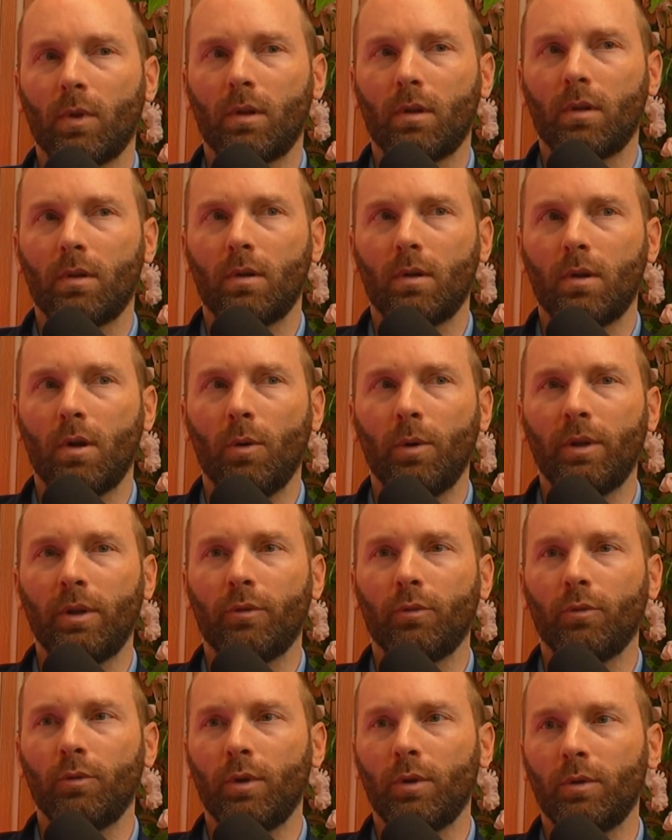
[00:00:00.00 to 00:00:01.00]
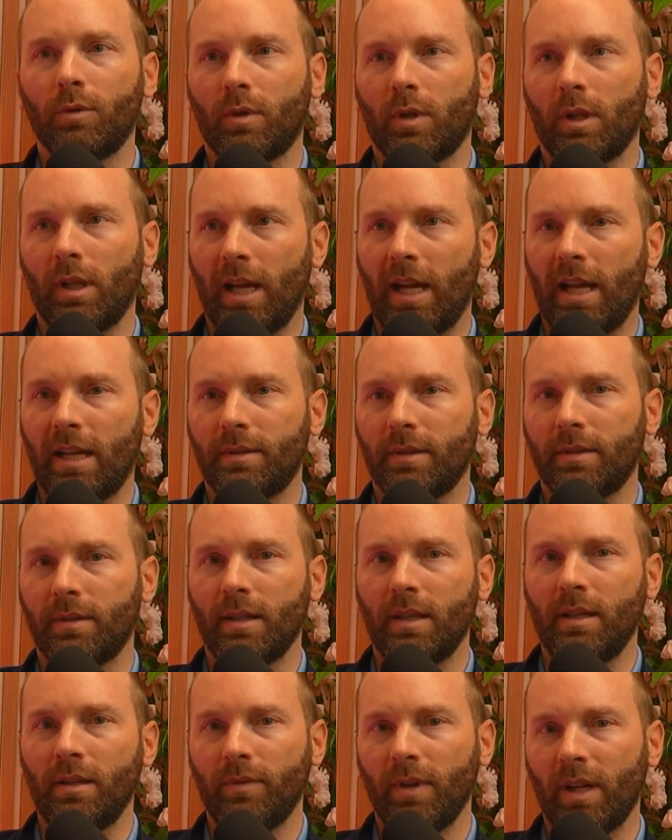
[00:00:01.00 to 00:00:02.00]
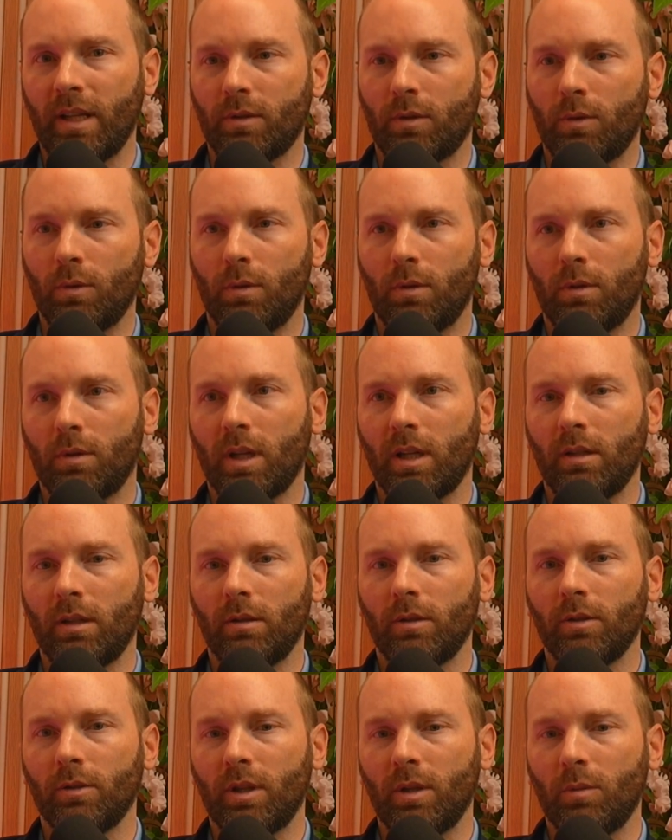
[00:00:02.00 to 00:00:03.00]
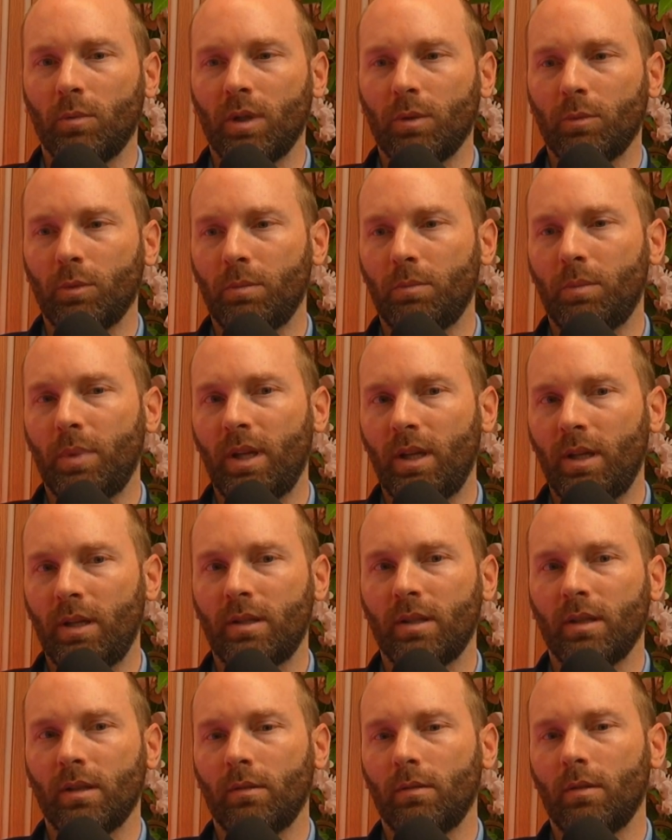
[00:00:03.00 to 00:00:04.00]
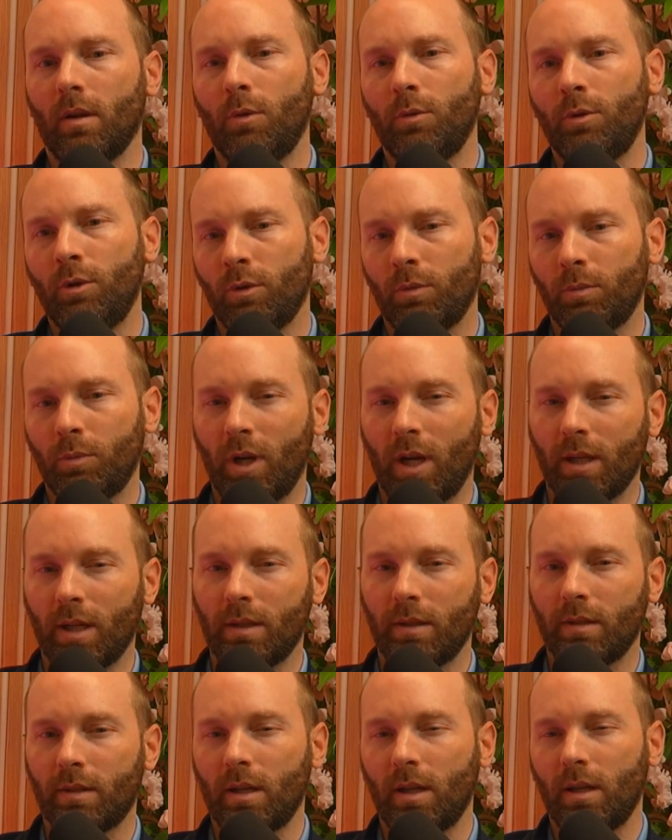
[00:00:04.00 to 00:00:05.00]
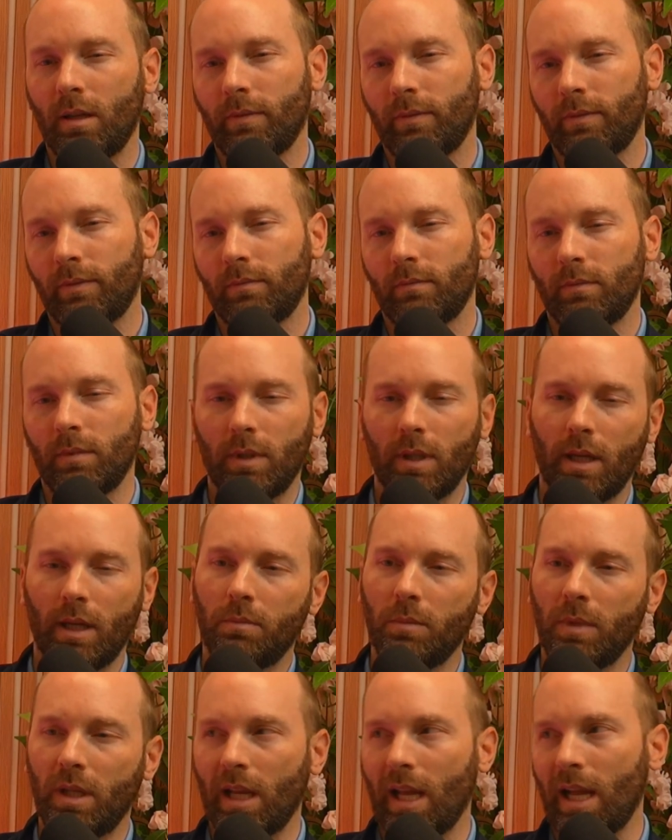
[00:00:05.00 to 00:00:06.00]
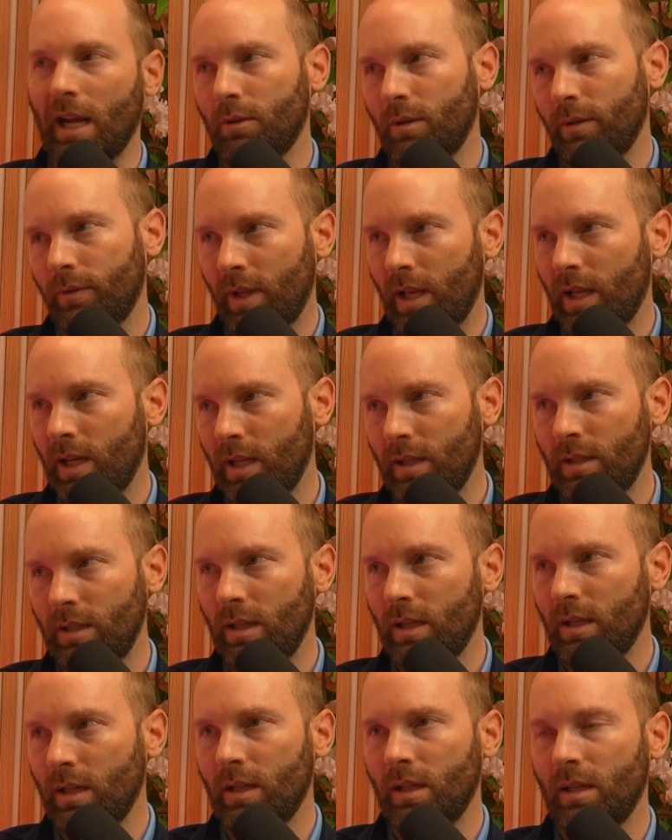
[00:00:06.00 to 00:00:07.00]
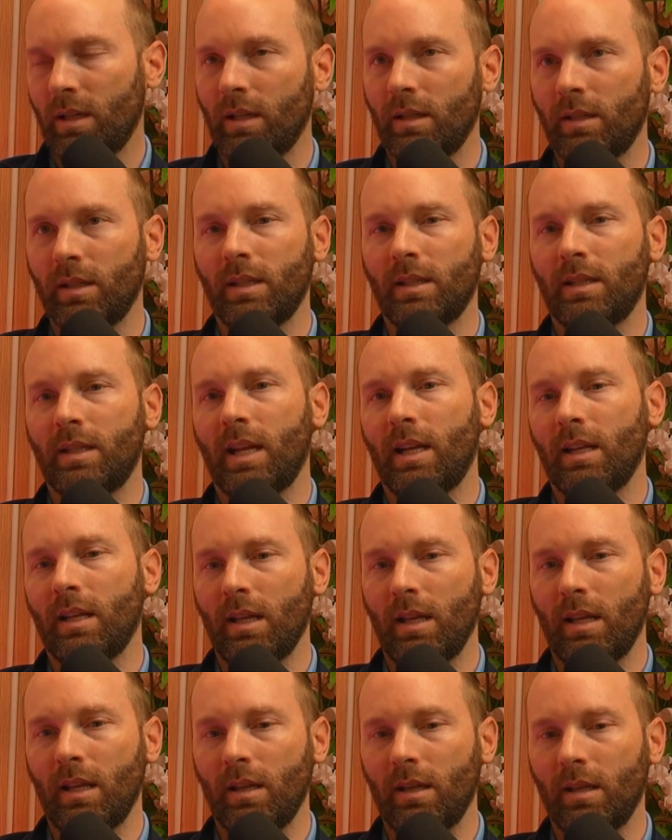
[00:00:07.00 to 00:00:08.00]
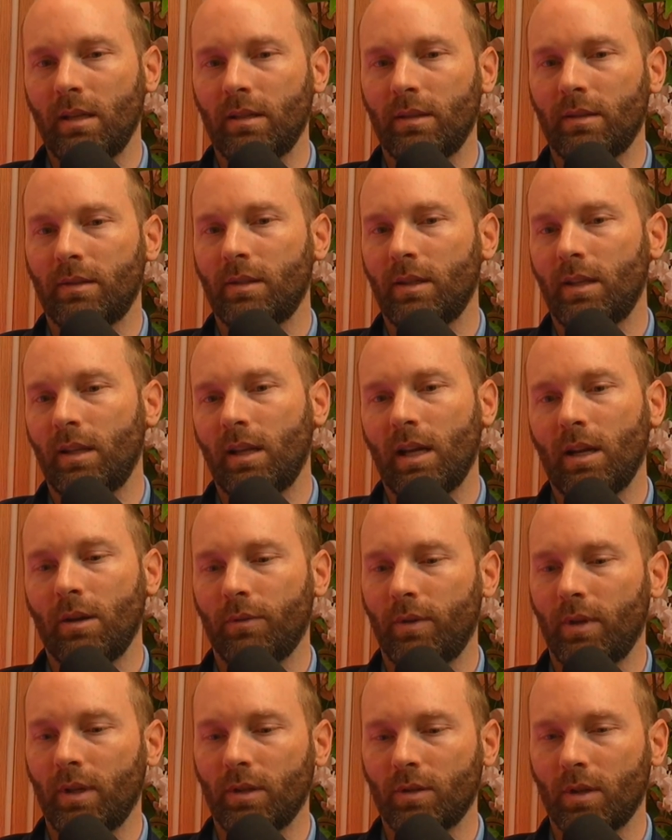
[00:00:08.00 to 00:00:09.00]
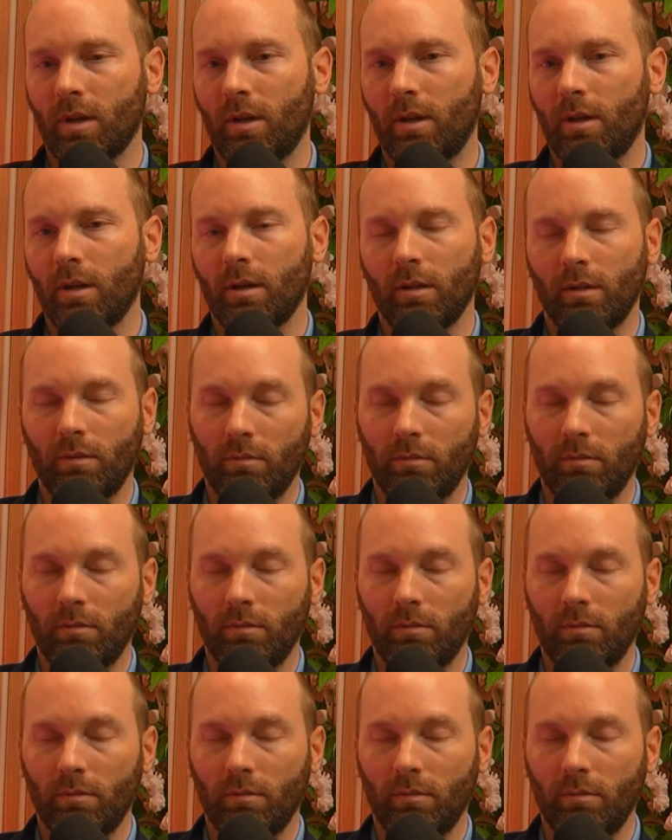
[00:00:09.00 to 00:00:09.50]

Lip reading: Going through those classes in vet school, kind of learning what it would be to own your own practice kind of led me out of that idea, and then getting in and seeing how things are and